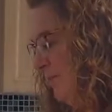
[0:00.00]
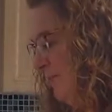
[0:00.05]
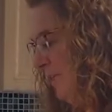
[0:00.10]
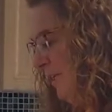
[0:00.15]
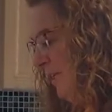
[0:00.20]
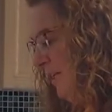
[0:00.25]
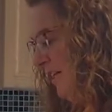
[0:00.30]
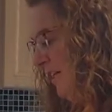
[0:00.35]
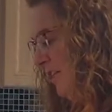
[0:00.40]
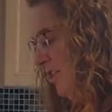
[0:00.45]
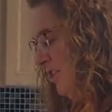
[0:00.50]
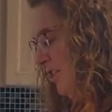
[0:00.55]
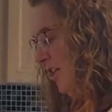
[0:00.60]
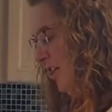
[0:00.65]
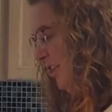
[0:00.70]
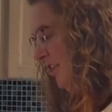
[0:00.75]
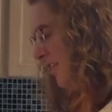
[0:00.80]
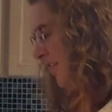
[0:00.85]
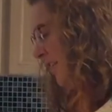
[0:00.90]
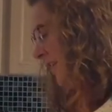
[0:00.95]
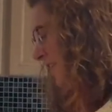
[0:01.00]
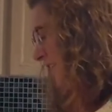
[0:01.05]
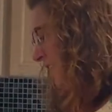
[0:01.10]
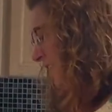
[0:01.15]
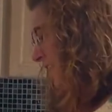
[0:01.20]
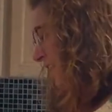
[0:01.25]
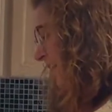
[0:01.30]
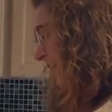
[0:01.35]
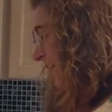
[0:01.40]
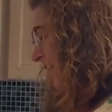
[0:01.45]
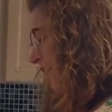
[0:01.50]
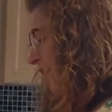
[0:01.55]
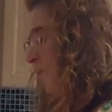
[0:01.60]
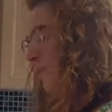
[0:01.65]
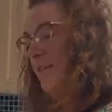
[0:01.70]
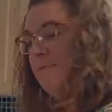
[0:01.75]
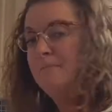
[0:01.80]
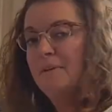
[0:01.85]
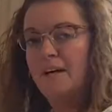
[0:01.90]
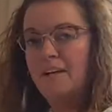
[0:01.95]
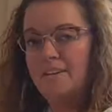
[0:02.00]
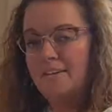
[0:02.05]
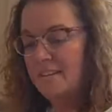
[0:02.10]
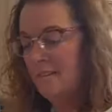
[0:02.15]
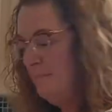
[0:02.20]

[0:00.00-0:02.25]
putting hot chocolate on could melt the